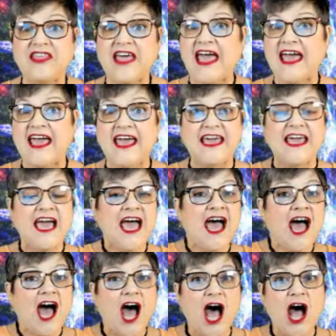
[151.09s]
They
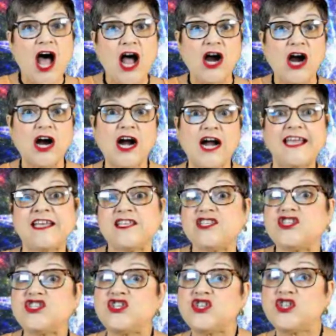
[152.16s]
are
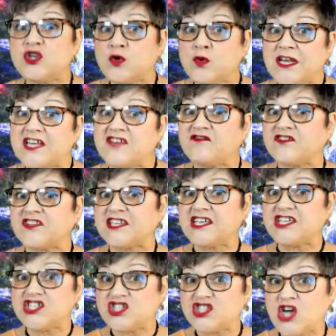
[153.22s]

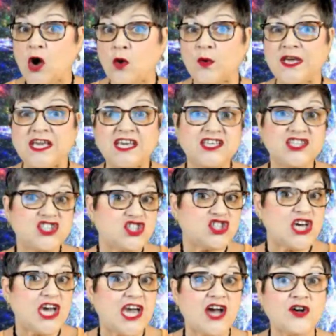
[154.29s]
intuitively showing and
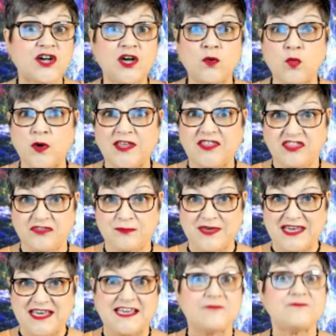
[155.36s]
sharing with
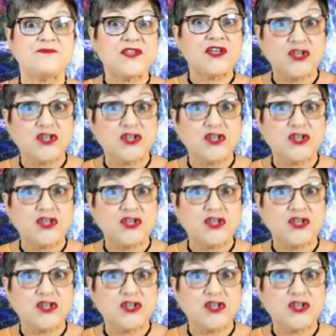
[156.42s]
me,